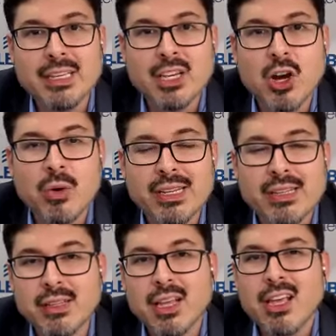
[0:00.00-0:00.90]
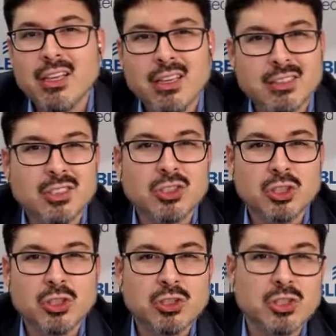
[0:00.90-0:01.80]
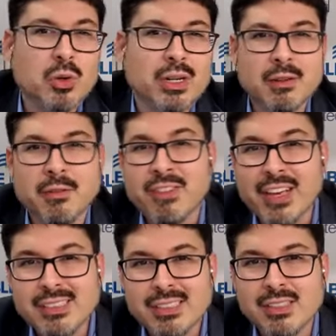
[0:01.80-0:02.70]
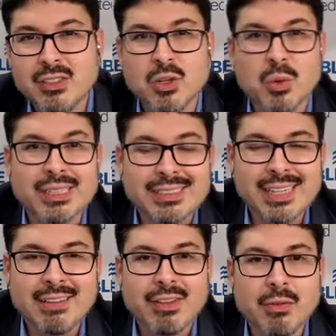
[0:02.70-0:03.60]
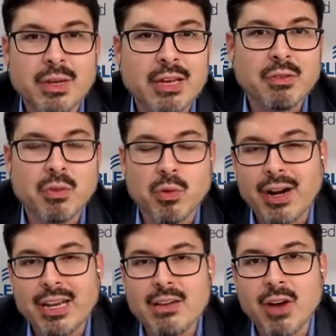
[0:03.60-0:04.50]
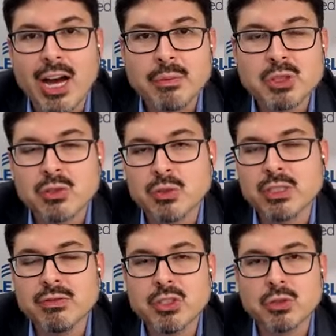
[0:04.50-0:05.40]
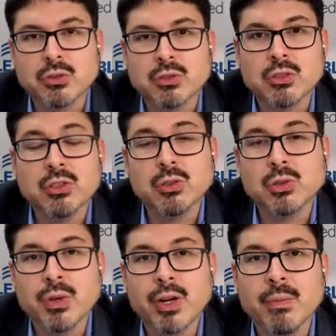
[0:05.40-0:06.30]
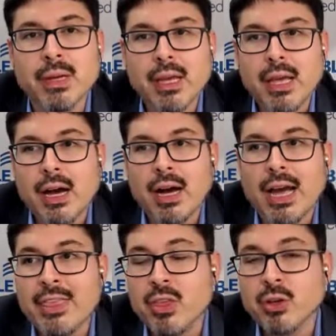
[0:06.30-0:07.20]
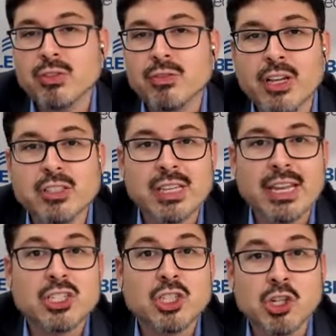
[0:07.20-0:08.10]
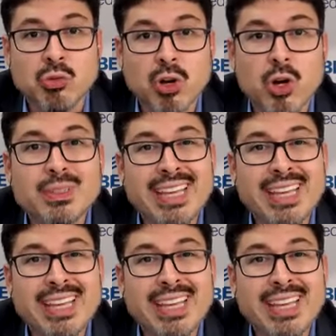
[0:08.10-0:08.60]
can go in it. You get to choose, do you want to invest it? Do you want to save it? We have a variety of options for individuals to choose from. Uh, and those funds can actually grow